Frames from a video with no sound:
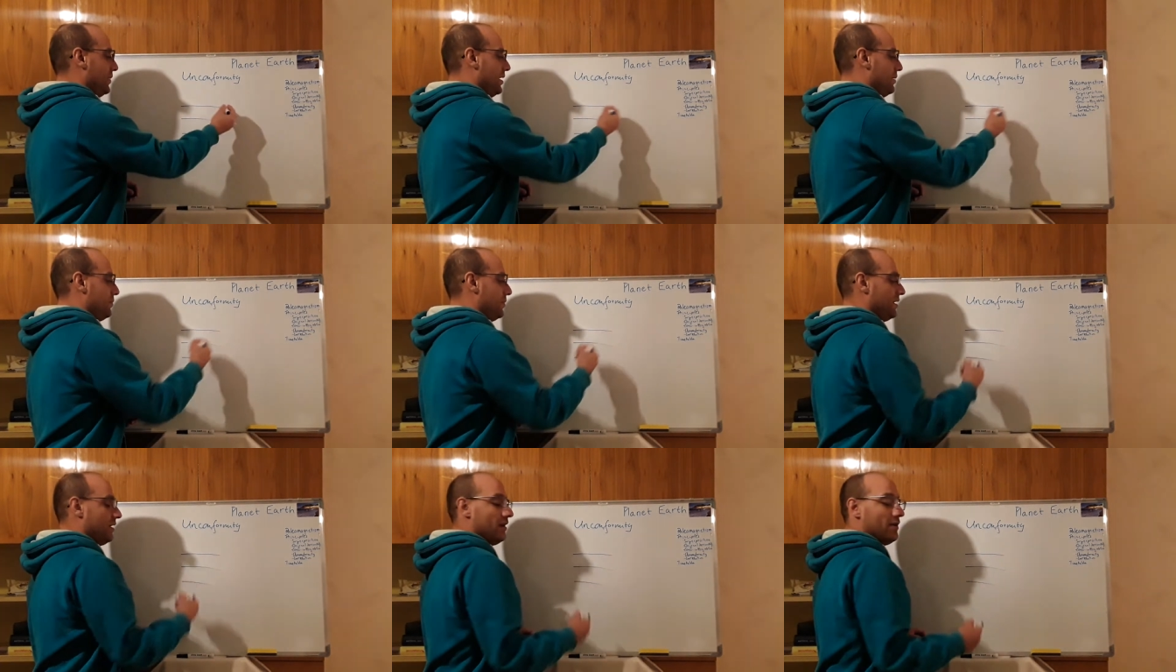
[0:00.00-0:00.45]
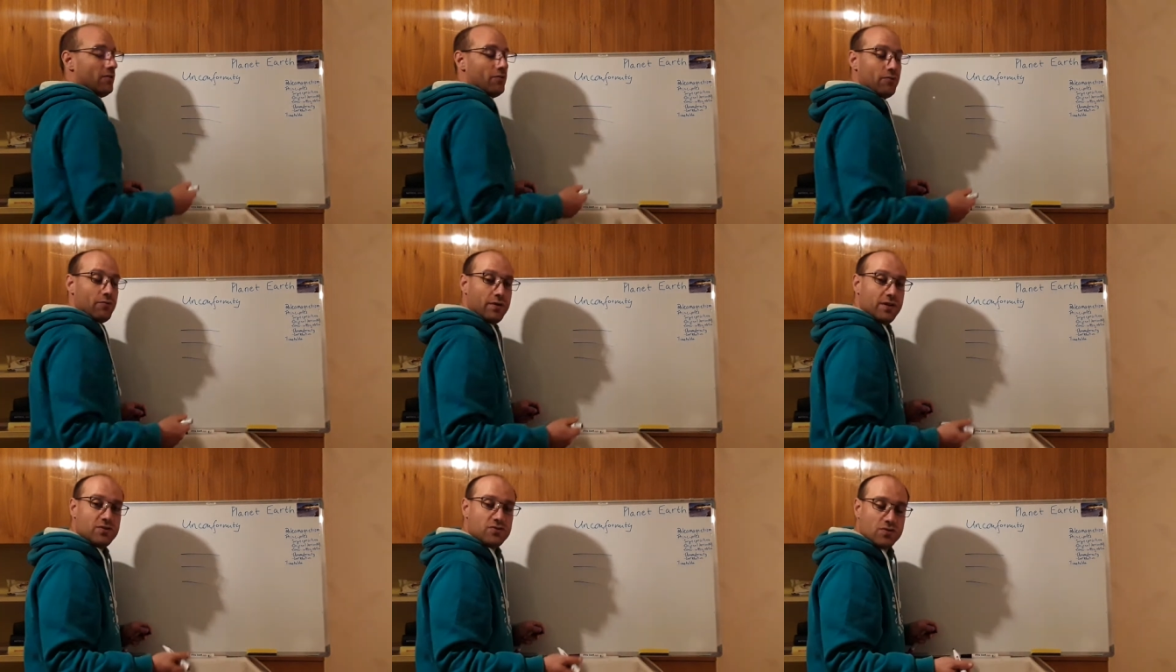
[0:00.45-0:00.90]
maybe
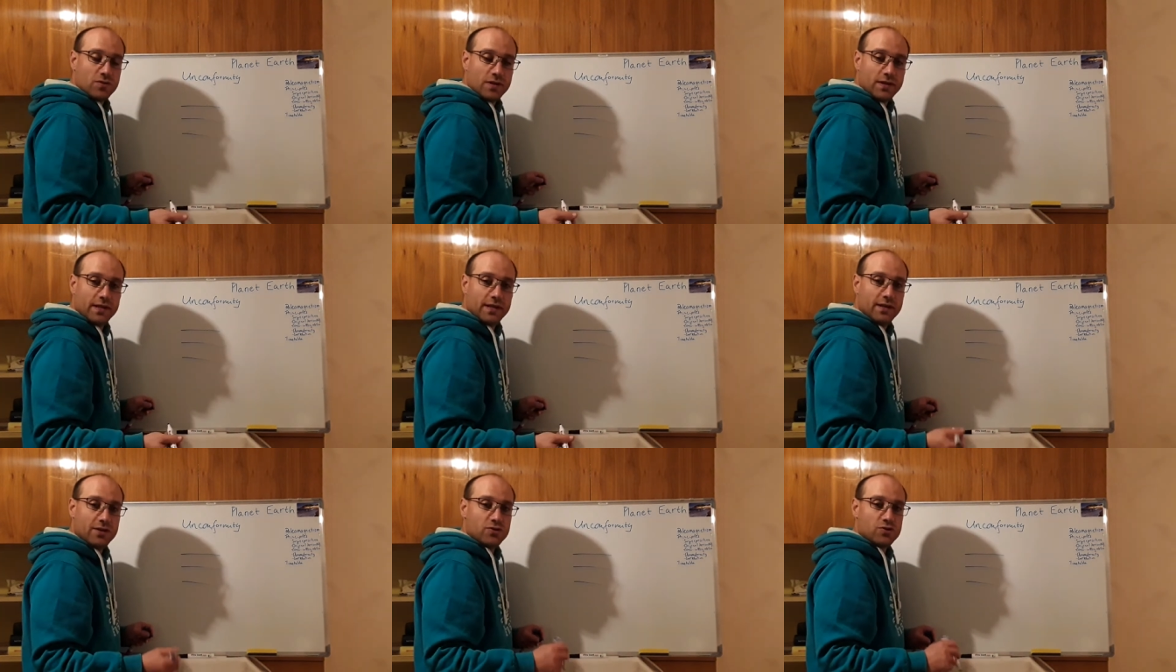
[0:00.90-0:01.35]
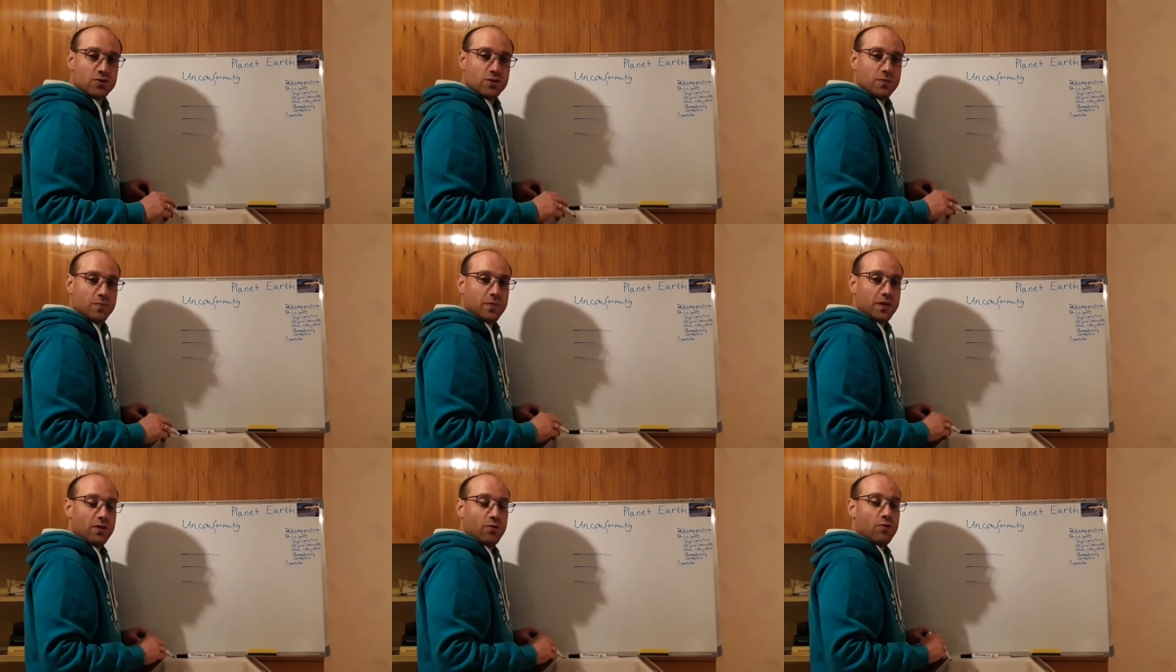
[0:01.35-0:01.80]
originally it
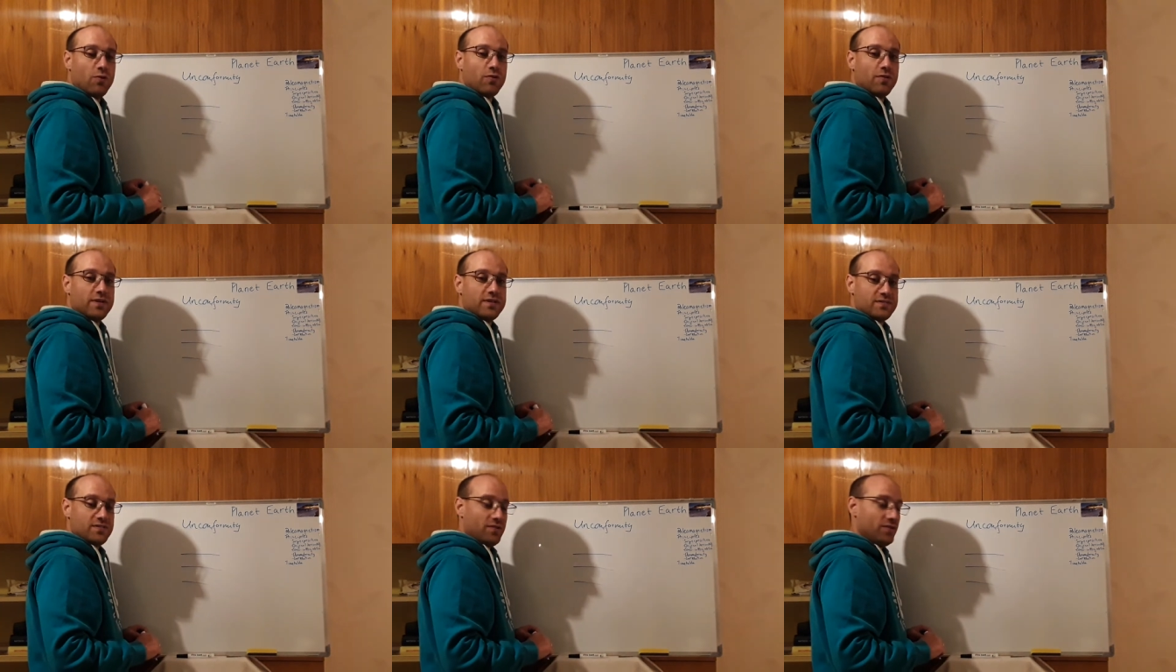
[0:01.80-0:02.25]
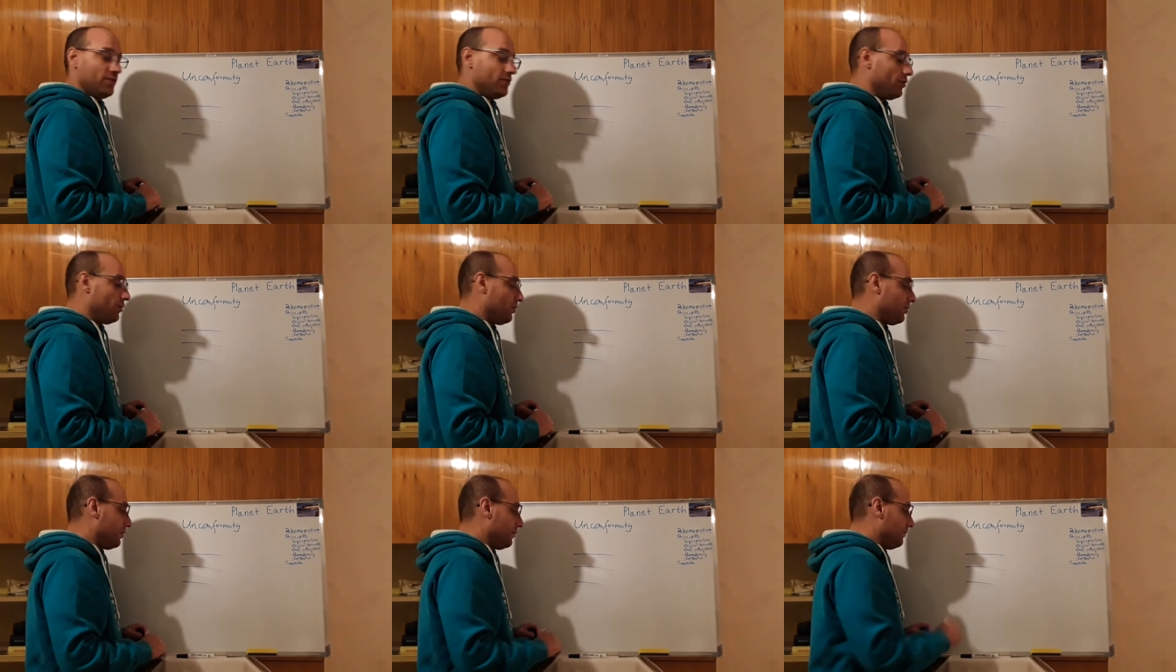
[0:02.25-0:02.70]
should be
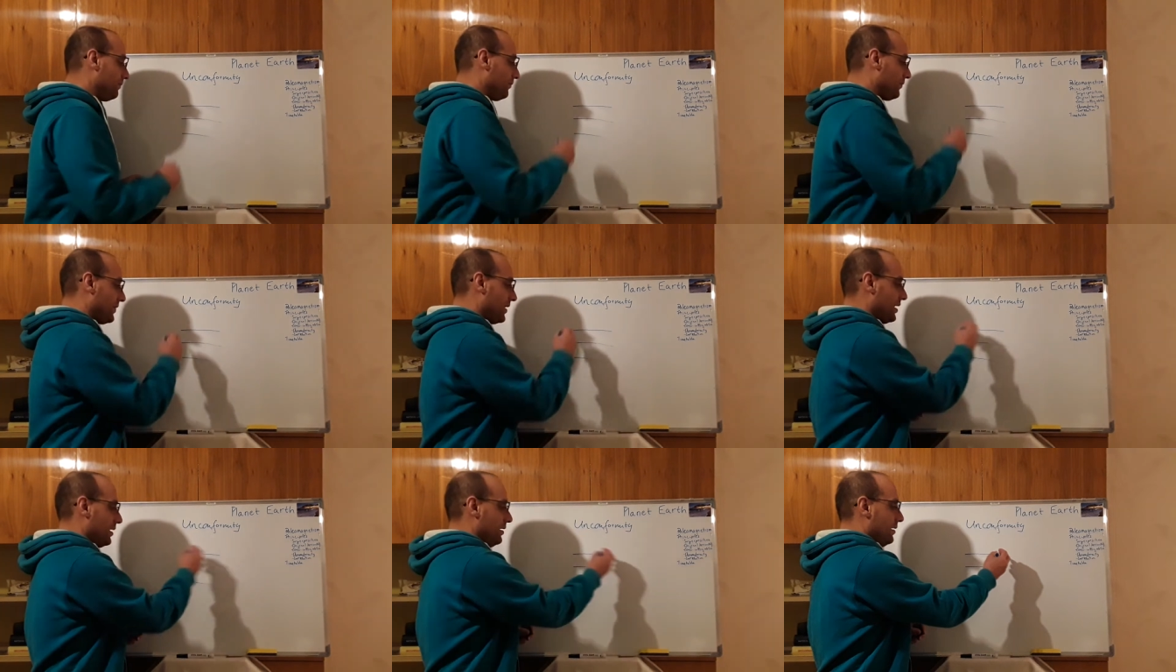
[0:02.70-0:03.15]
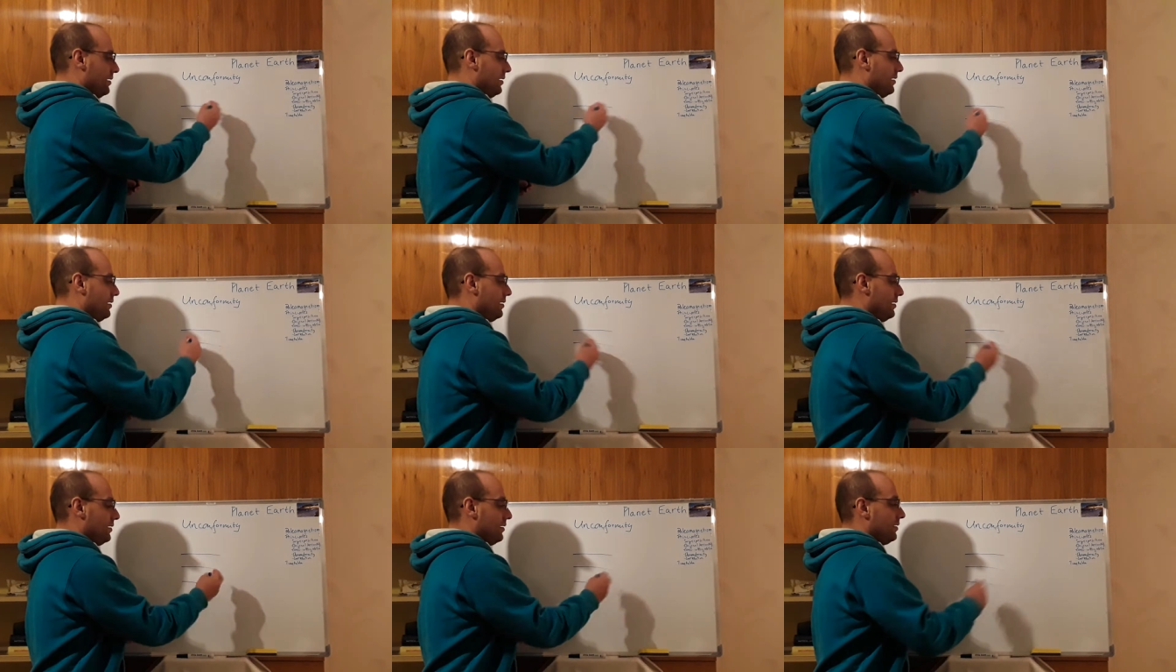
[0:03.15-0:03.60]
horizontal
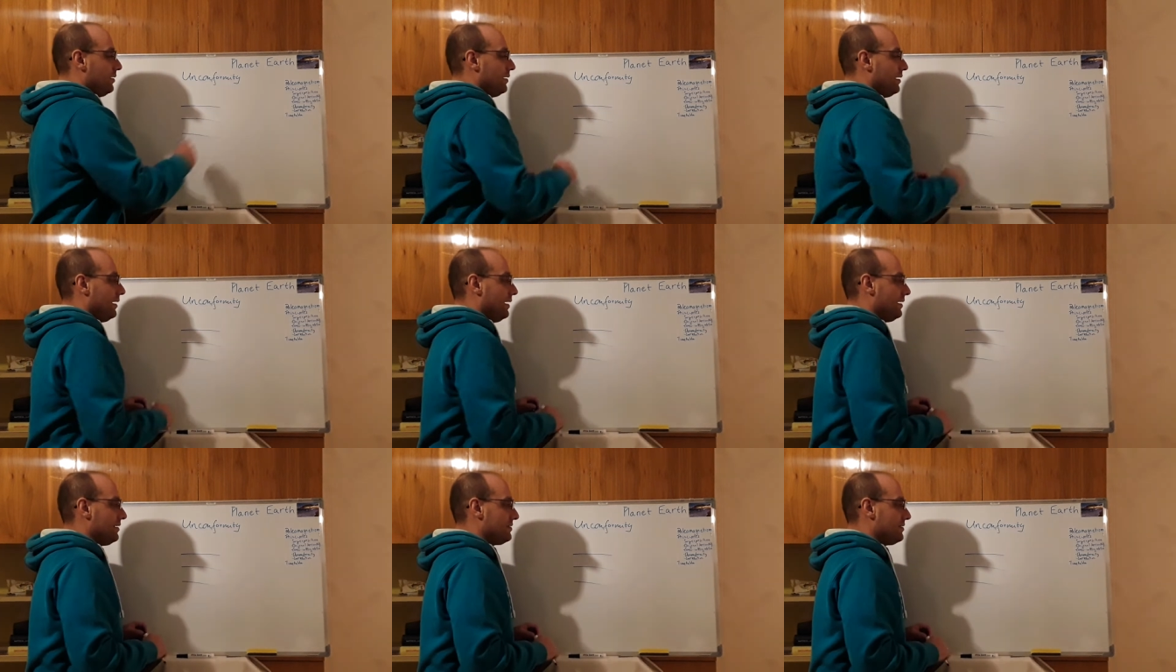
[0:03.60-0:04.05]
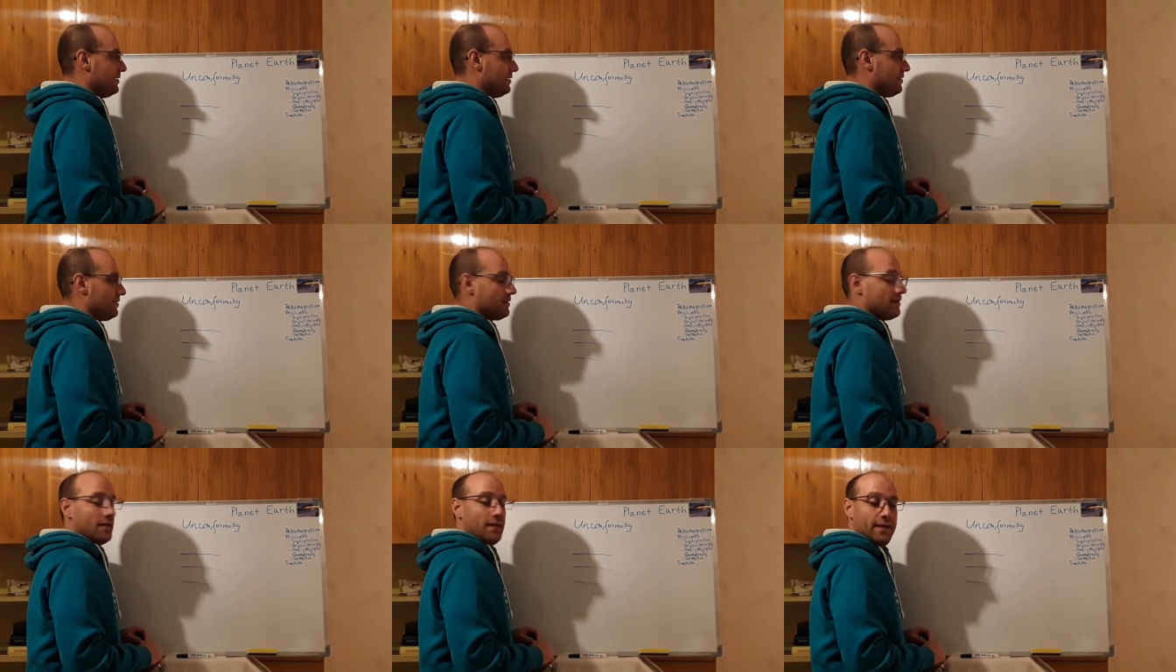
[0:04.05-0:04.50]
as
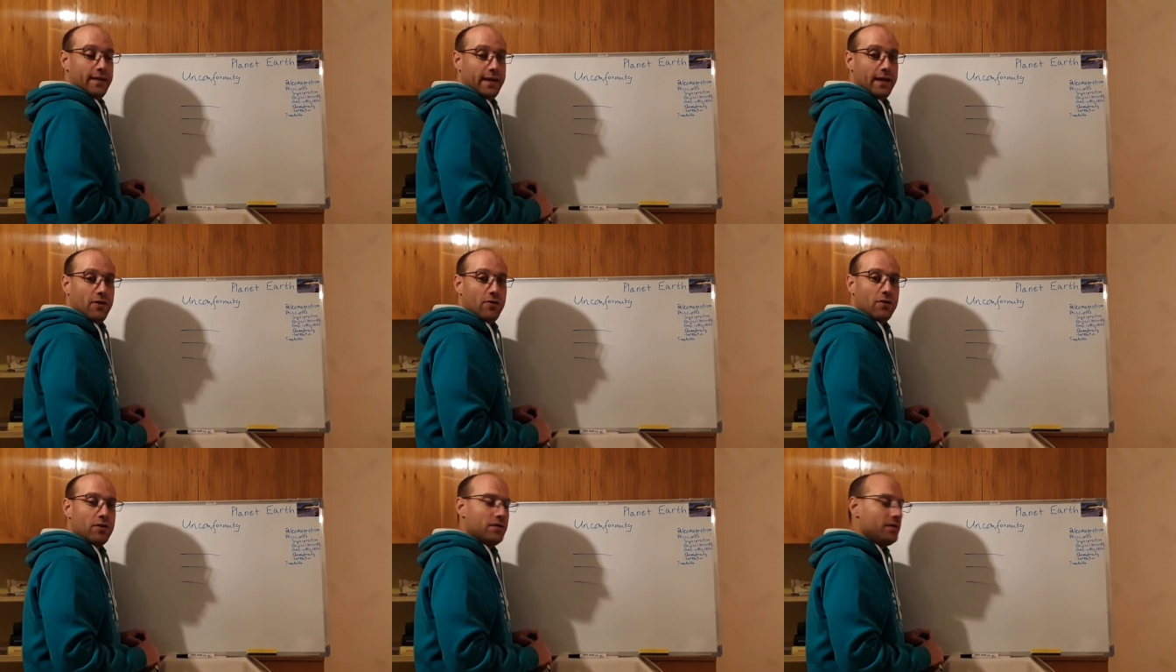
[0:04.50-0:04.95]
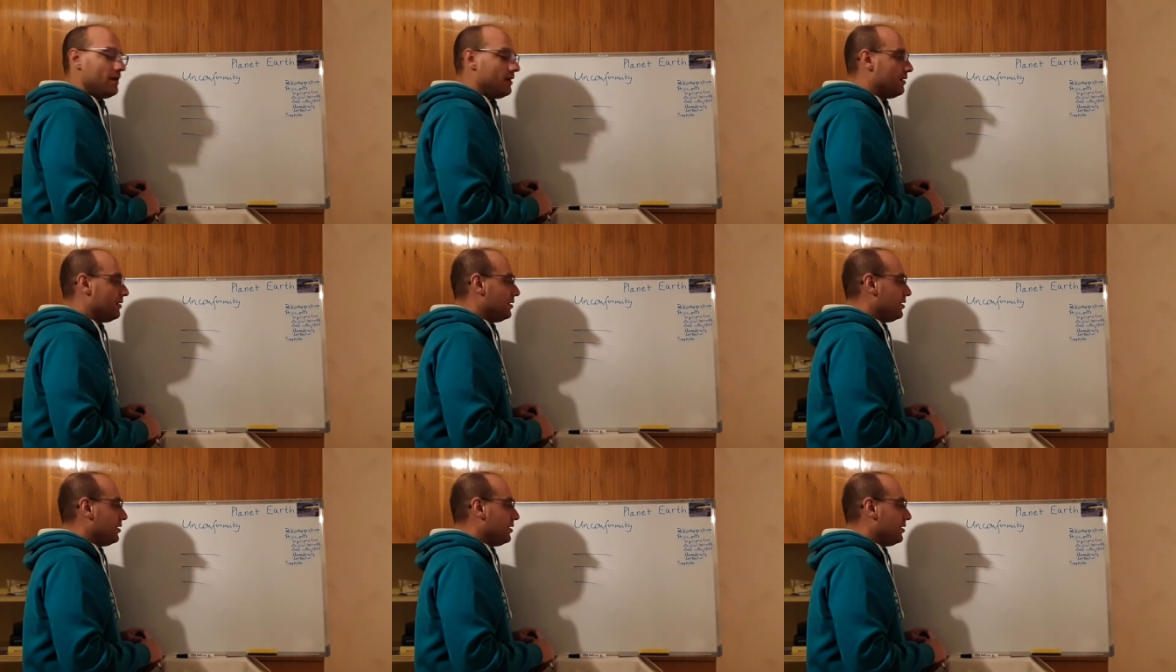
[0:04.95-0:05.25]
it's layered.